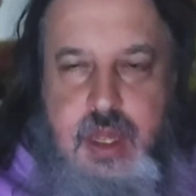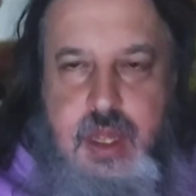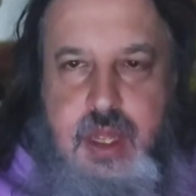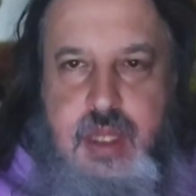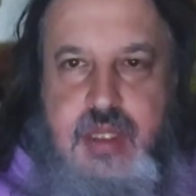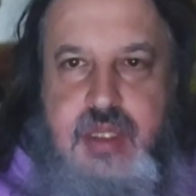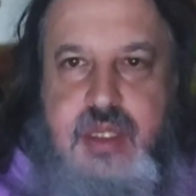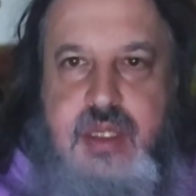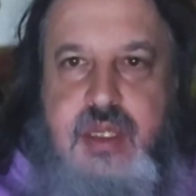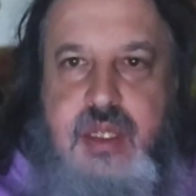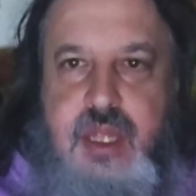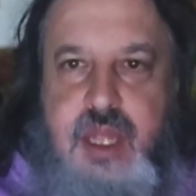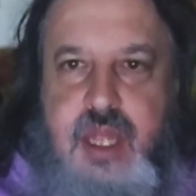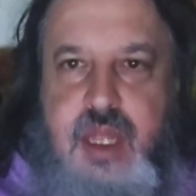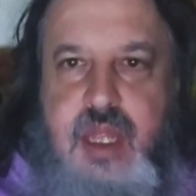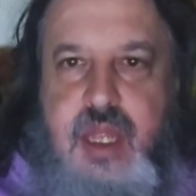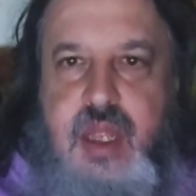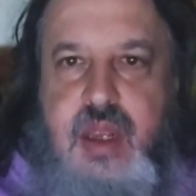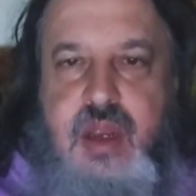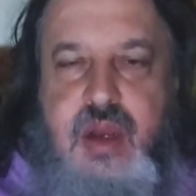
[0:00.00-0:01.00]
it's
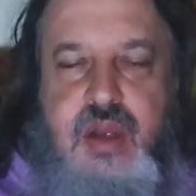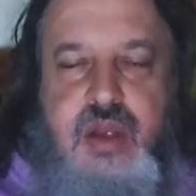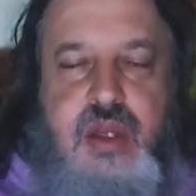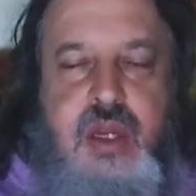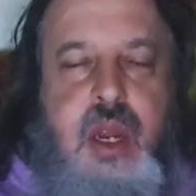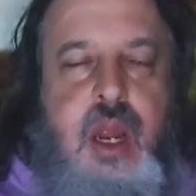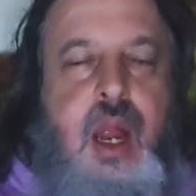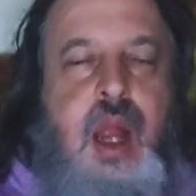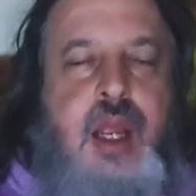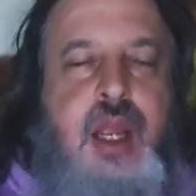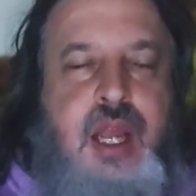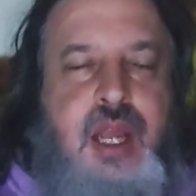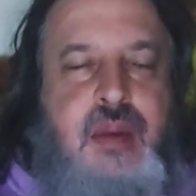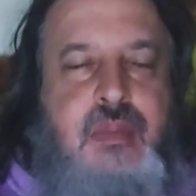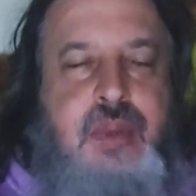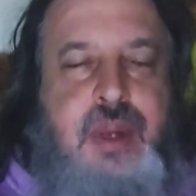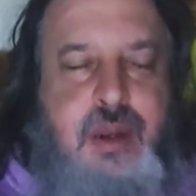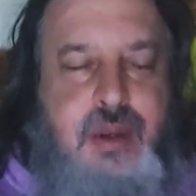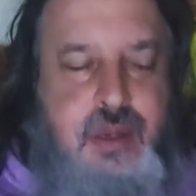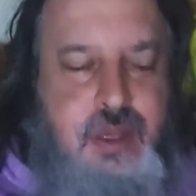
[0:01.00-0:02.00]
it, it, you're talking
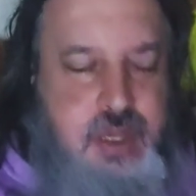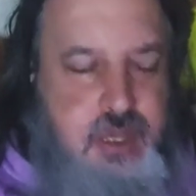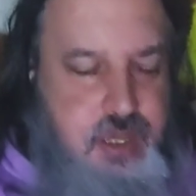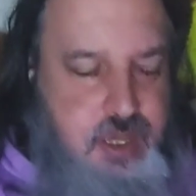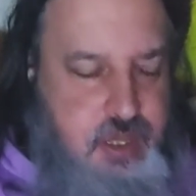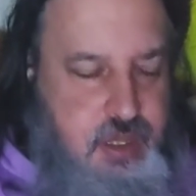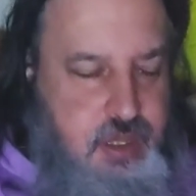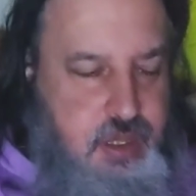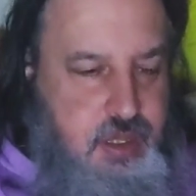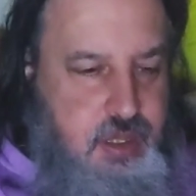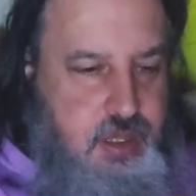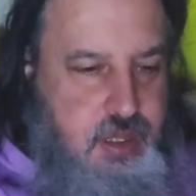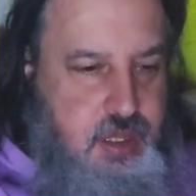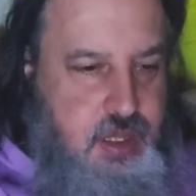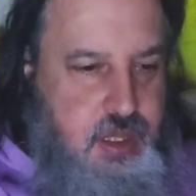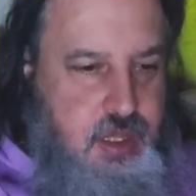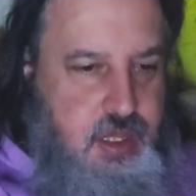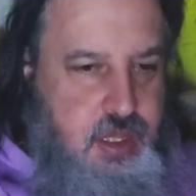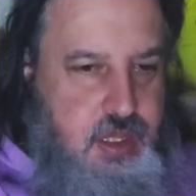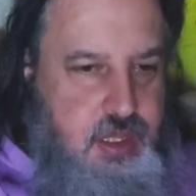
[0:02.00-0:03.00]
about
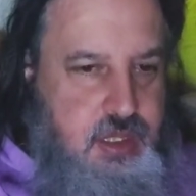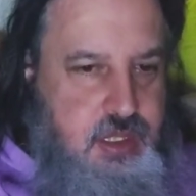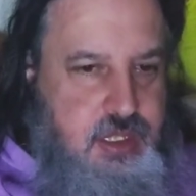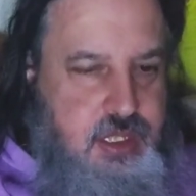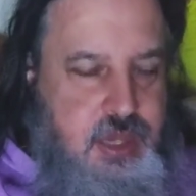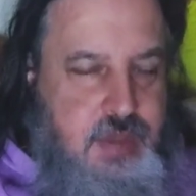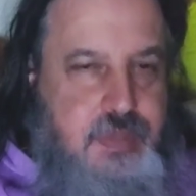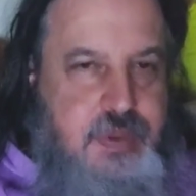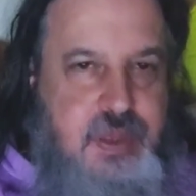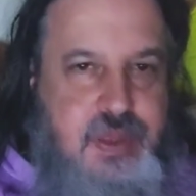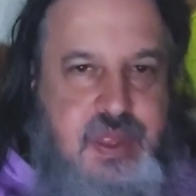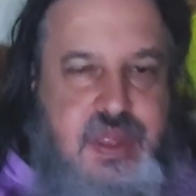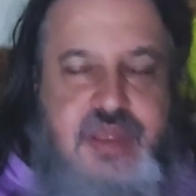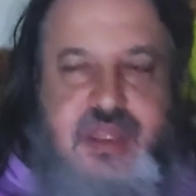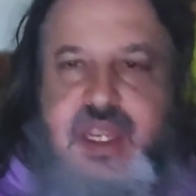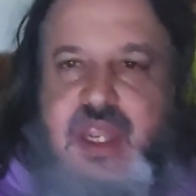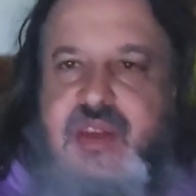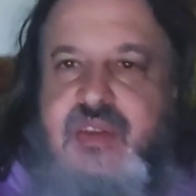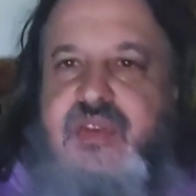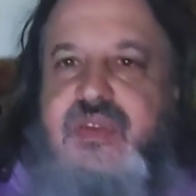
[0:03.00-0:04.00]
something
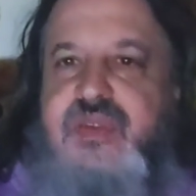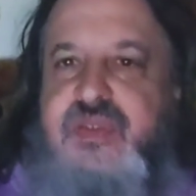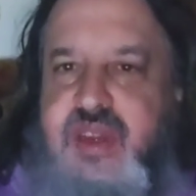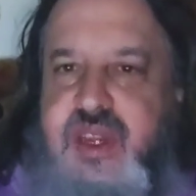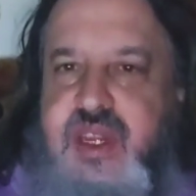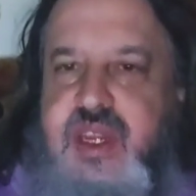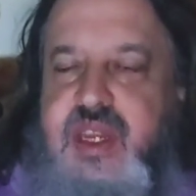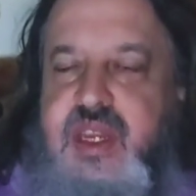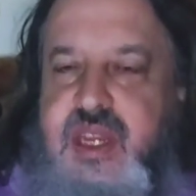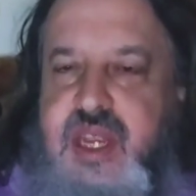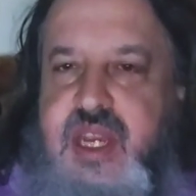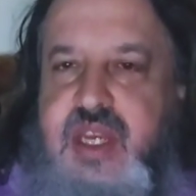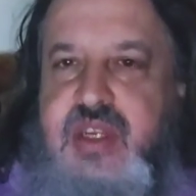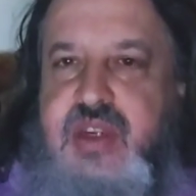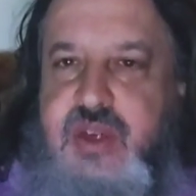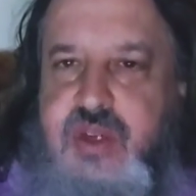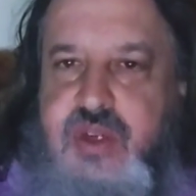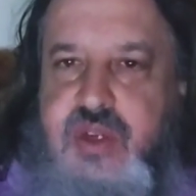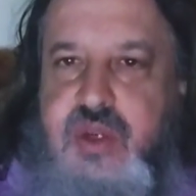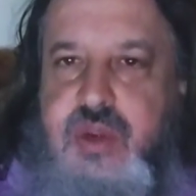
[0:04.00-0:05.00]
that's infinite in
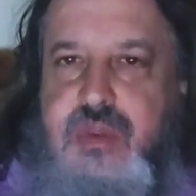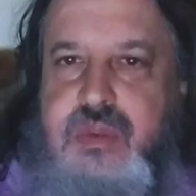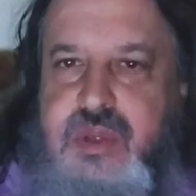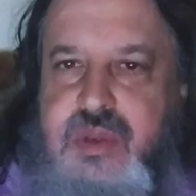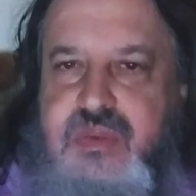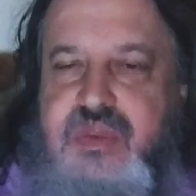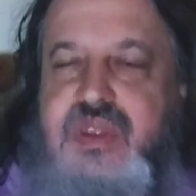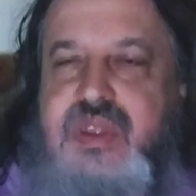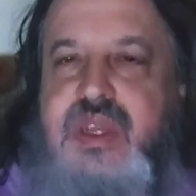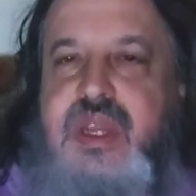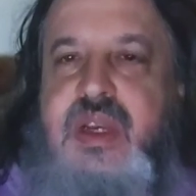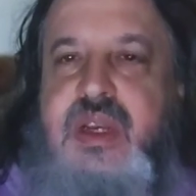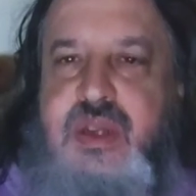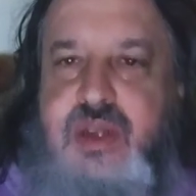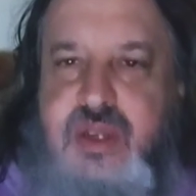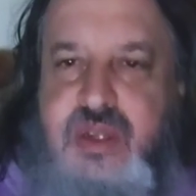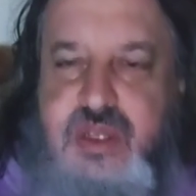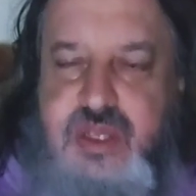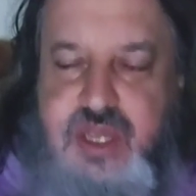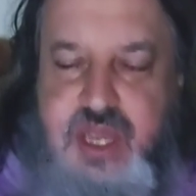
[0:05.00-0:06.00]
nature in terms of its
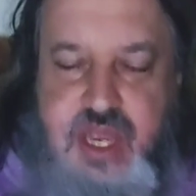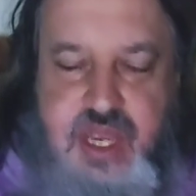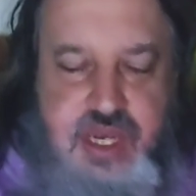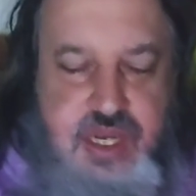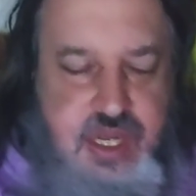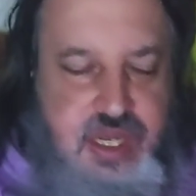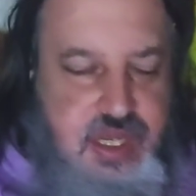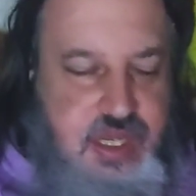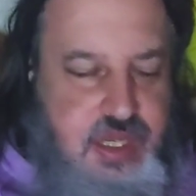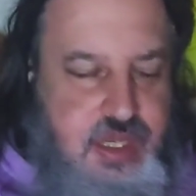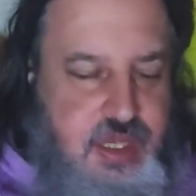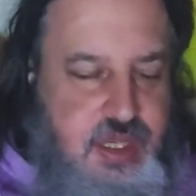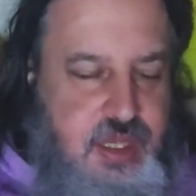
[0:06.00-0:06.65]
understanding.